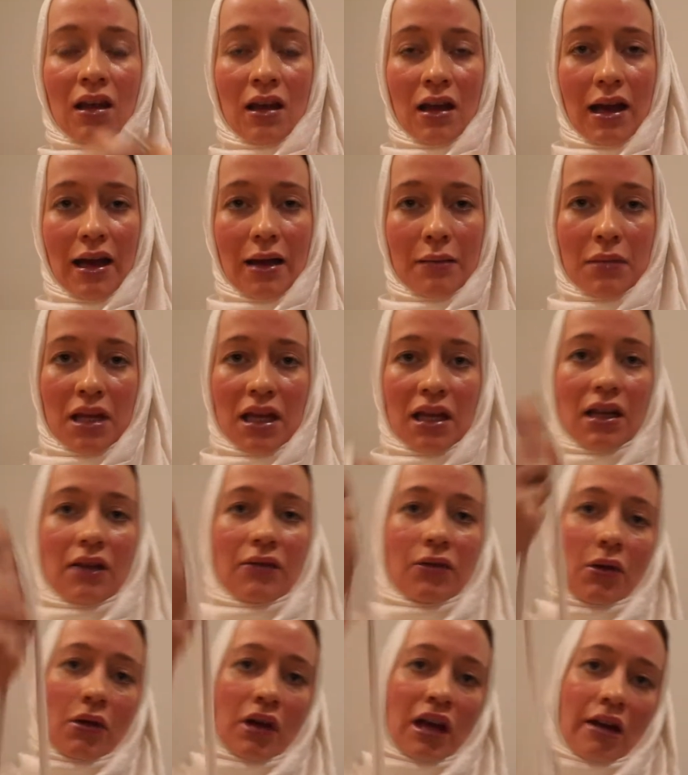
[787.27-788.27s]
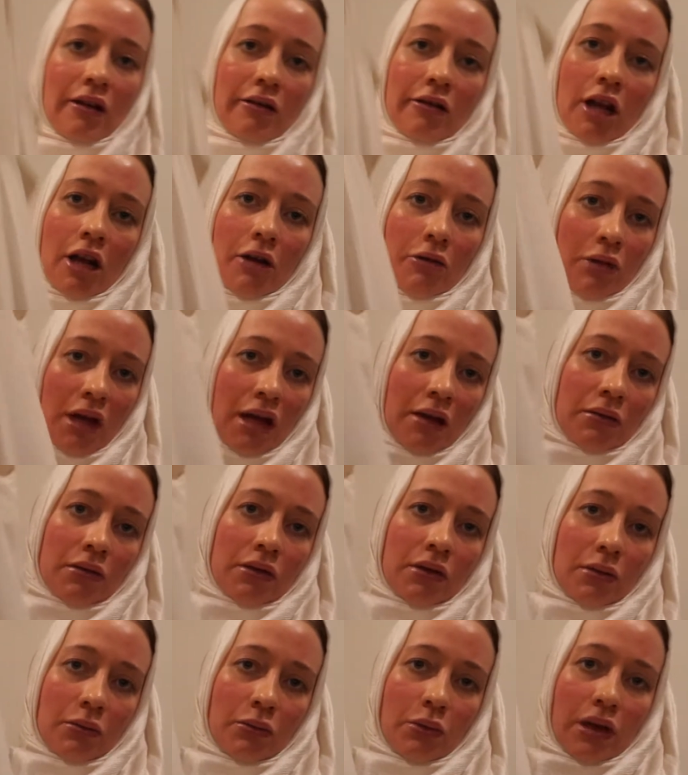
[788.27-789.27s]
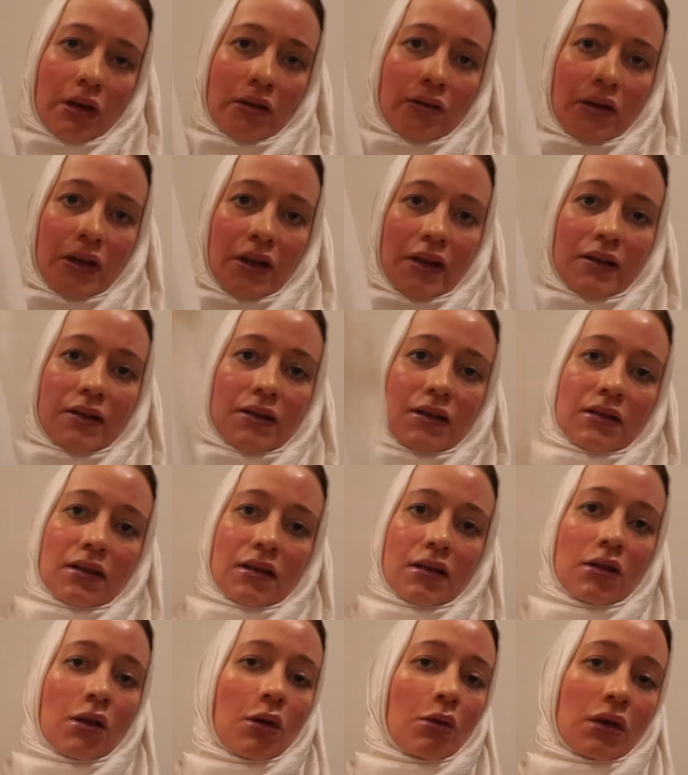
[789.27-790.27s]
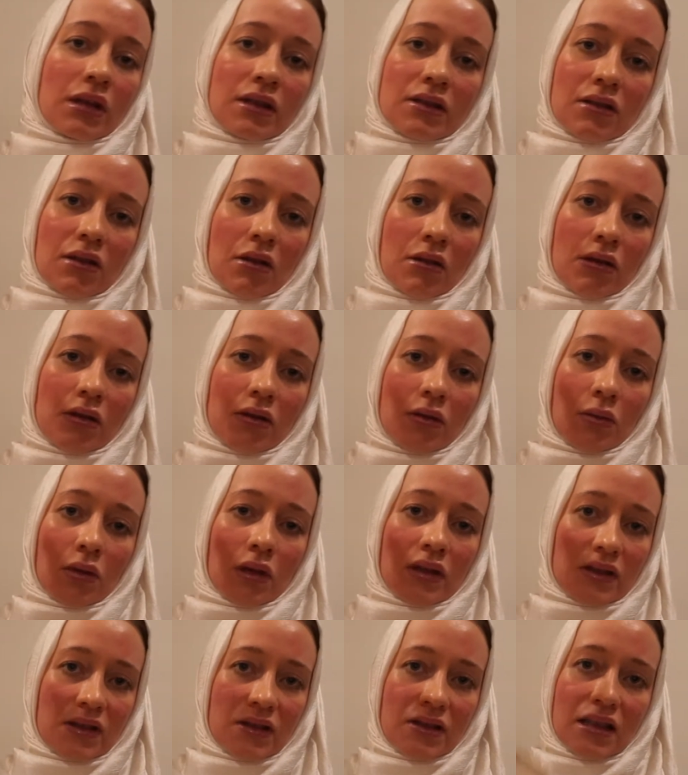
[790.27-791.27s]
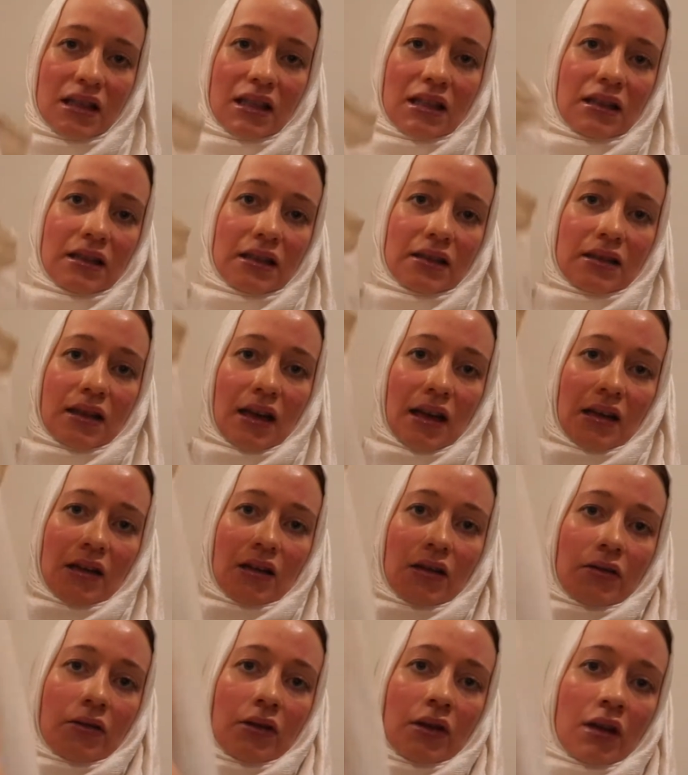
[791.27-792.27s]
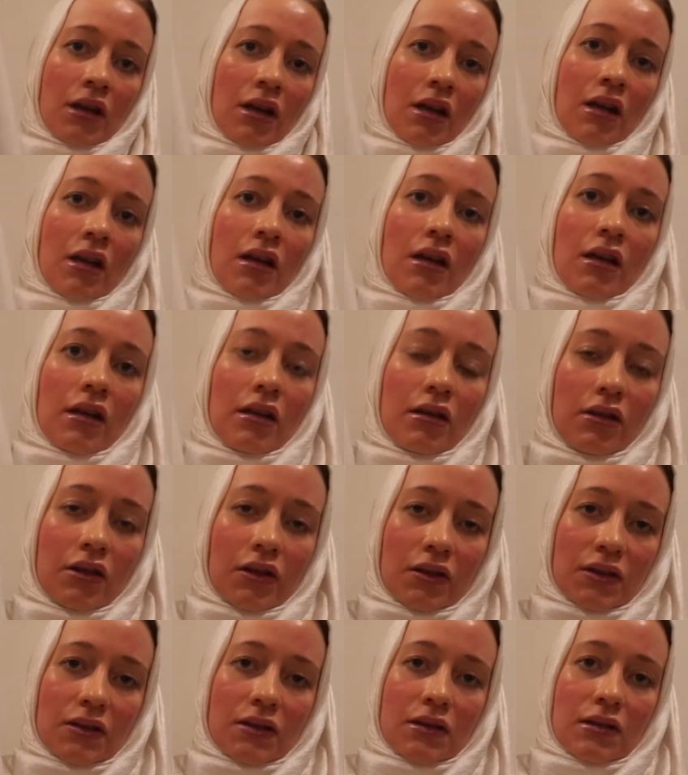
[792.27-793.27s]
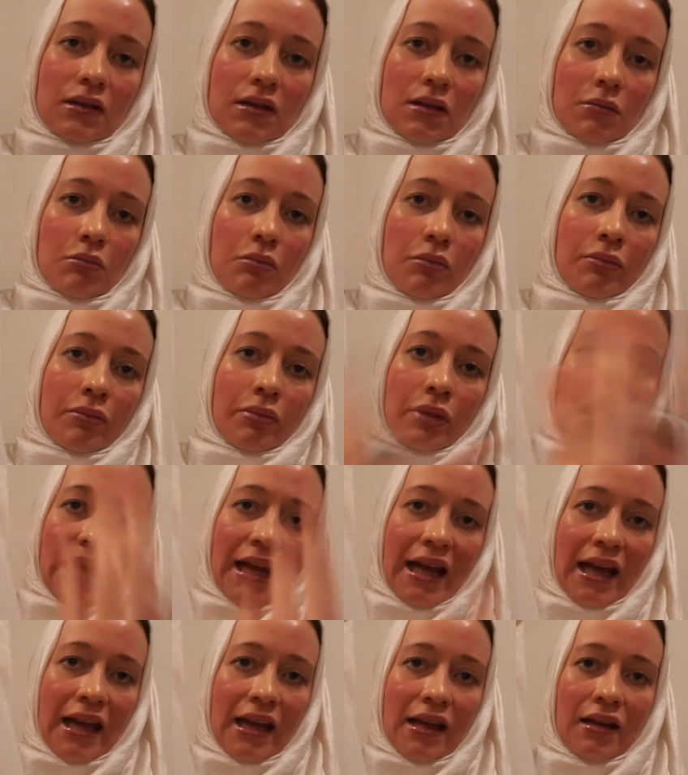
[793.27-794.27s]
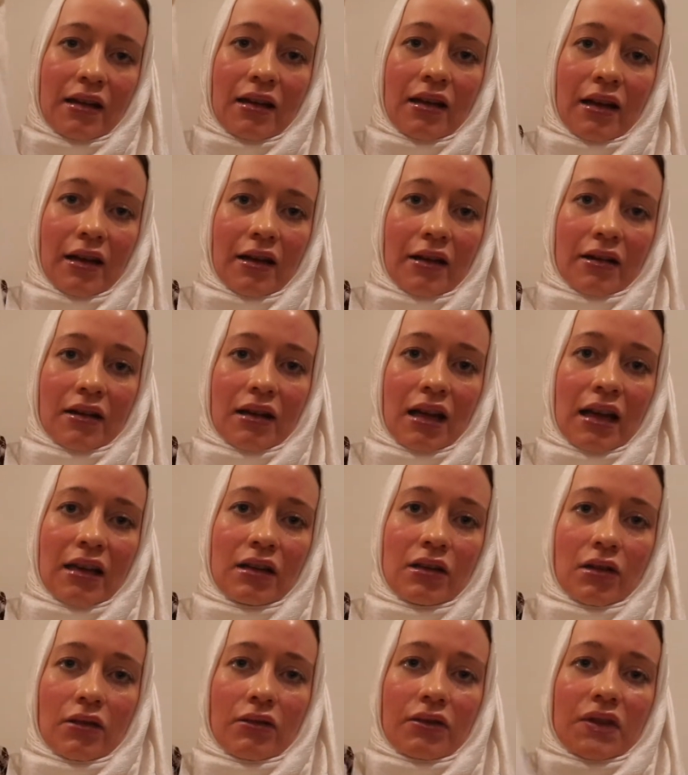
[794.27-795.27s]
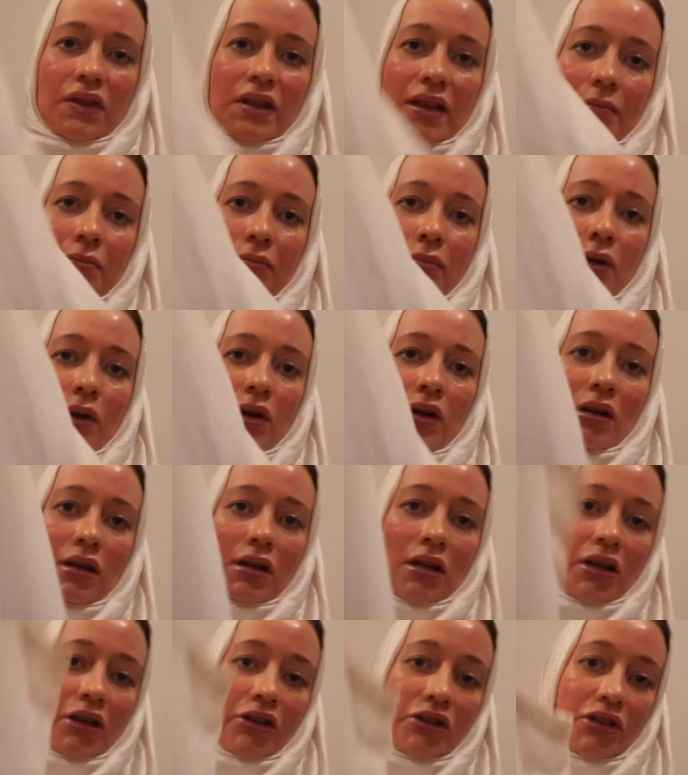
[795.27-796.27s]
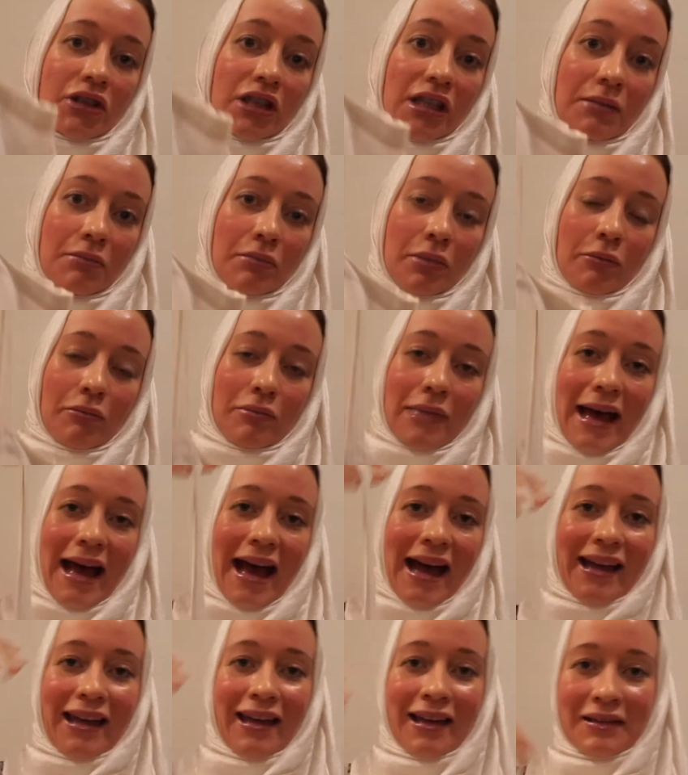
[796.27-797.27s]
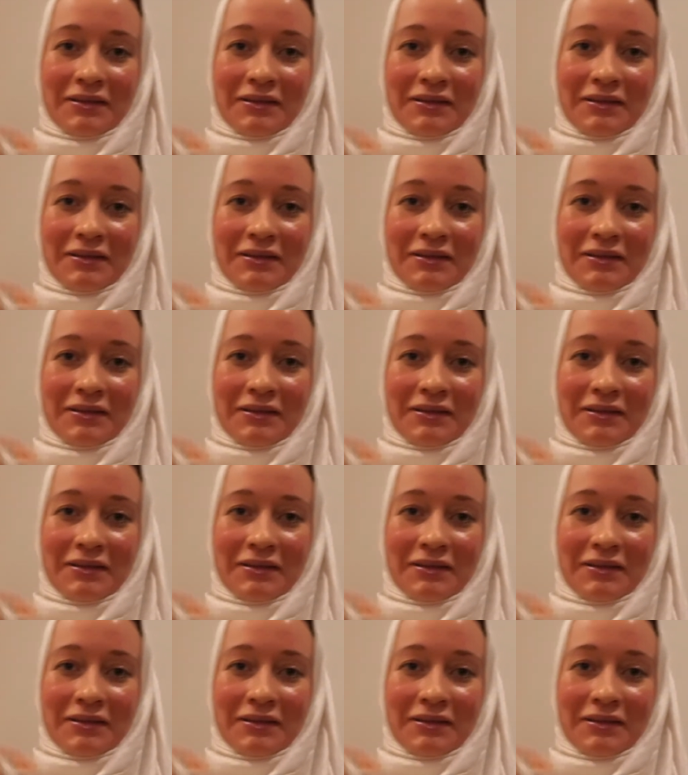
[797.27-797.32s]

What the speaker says: I mean, if you carry around on one of these, no one is going to want to steal this kind of just plain kind of simple cheap bag.